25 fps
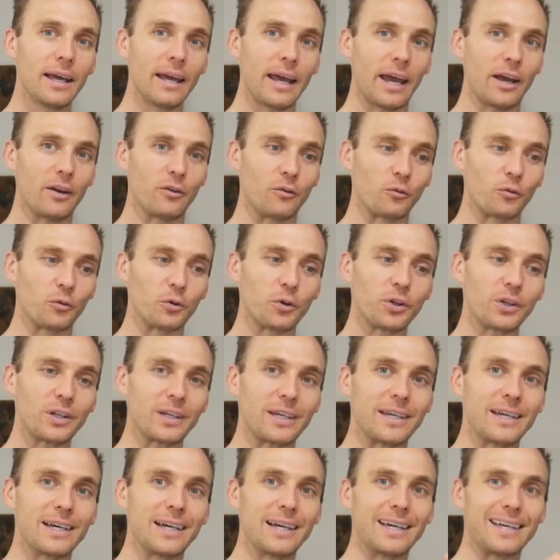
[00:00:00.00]
and
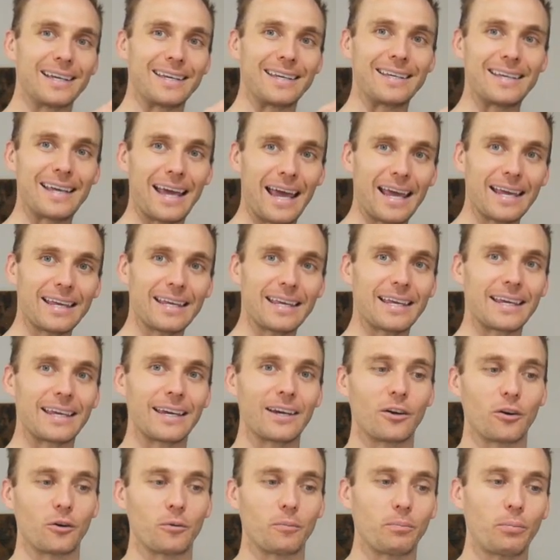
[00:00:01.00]
really yanking
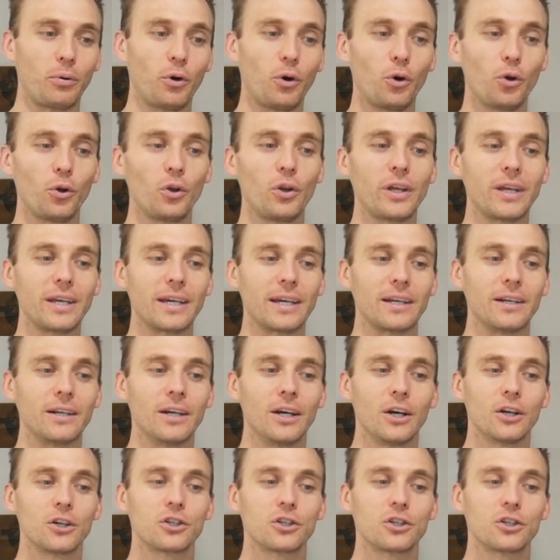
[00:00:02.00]
it or pulling it